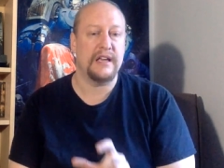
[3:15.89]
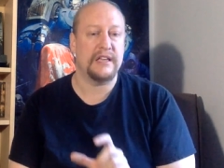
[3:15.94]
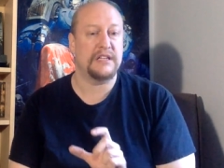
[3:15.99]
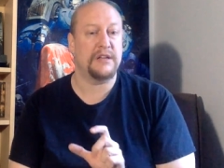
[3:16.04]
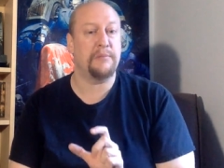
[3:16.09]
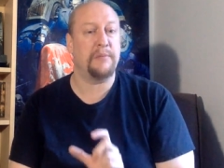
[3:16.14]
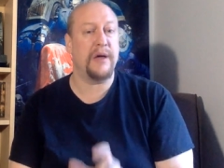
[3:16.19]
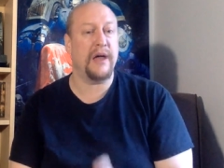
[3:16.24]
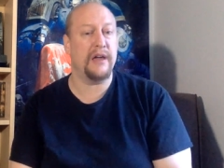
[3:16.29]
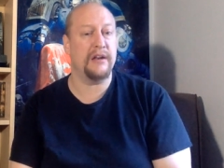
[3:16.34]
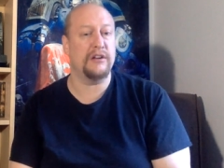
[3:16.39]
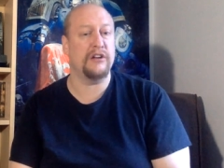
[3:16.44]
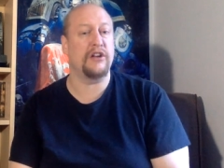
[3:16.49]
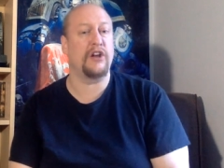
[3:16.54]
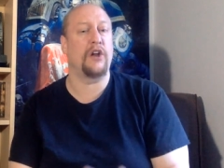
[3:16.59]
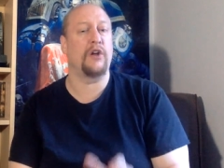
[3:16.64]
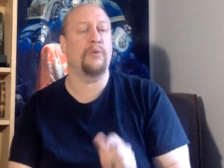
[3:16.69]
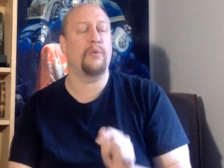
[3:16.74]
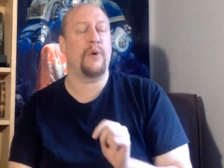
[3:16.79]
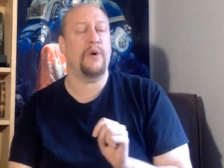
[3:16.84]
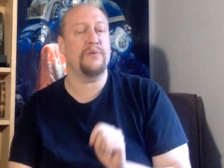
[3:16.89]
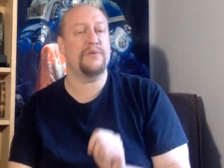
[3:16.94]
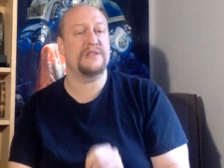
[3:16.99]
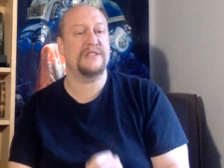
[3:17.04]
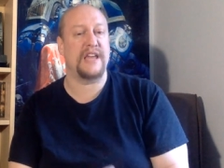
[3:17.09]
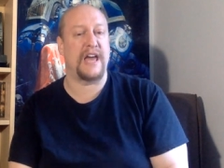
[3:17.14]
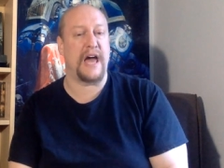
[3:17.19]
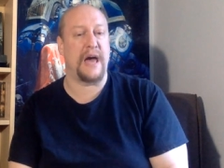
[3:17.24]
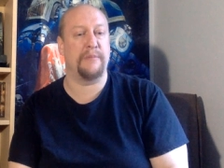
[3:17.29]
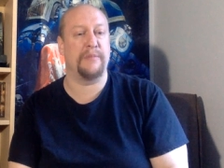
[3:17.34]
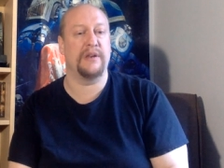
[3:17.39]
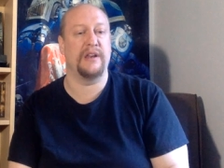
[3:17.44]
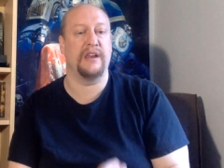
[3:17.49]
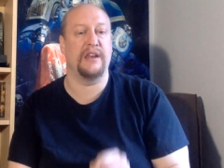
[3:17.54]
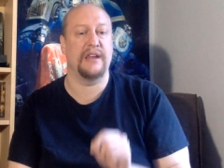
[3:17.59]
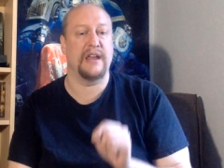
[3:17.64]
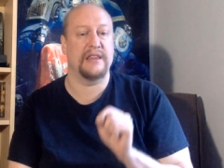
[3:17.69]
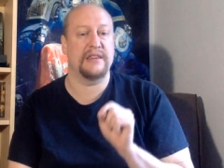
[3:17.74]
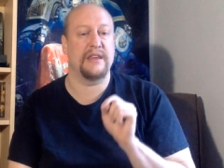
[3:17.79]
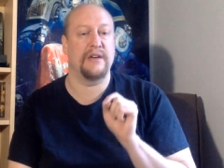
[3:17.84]
depended on what was
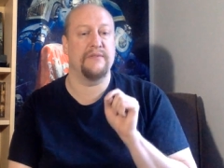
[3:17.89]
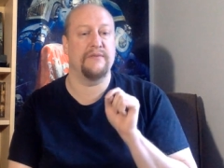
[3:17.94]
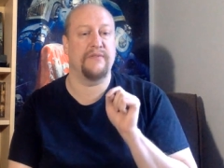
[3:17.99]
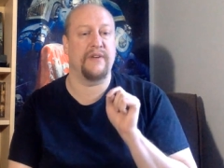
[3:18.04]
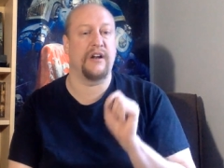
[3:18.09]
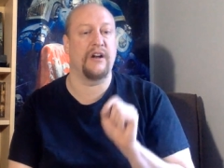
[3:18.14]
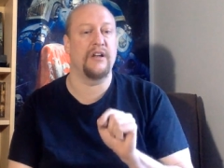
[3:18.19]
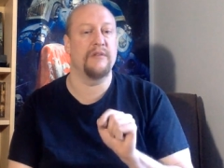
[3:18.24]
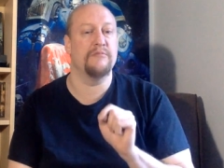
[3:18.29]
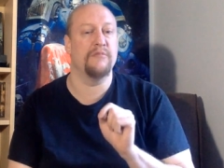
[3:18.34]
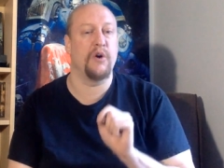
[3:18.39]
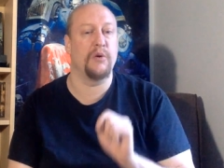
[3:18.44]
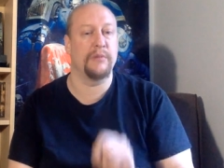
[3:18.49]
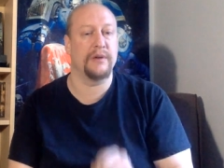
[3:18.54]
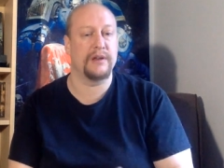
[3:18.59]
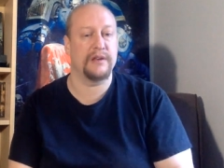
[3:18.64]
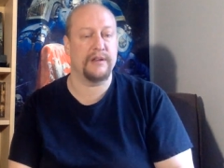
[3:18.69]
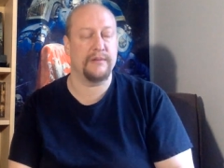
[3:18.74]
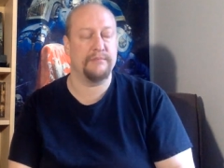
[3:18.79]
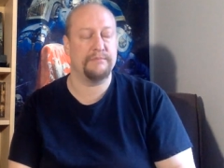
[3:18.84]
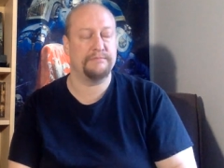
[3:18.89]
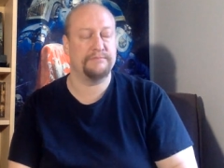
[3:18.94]
happening at that very moment.